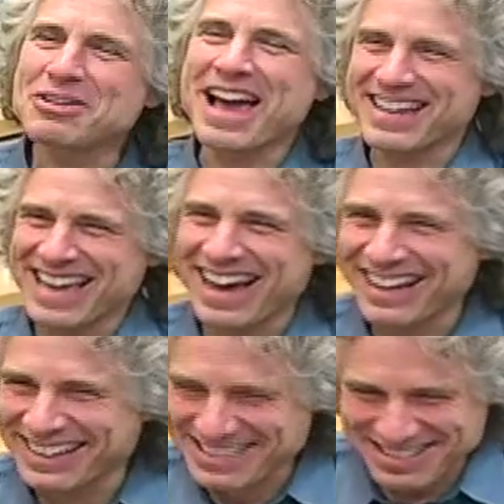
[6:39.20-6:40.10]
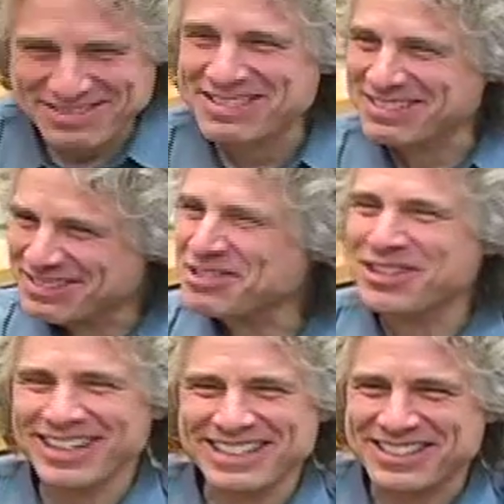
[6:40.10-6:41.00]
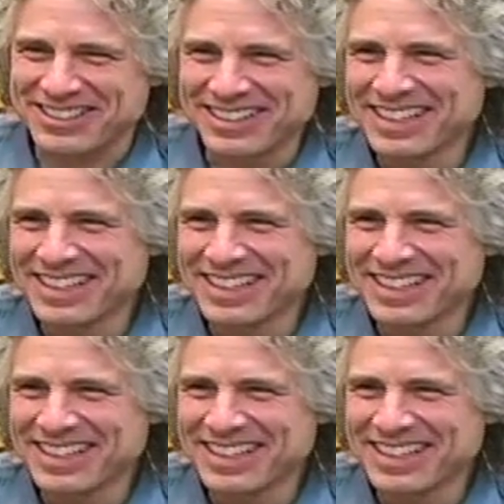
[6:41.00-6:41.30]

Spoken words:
Okay, that's a good answer.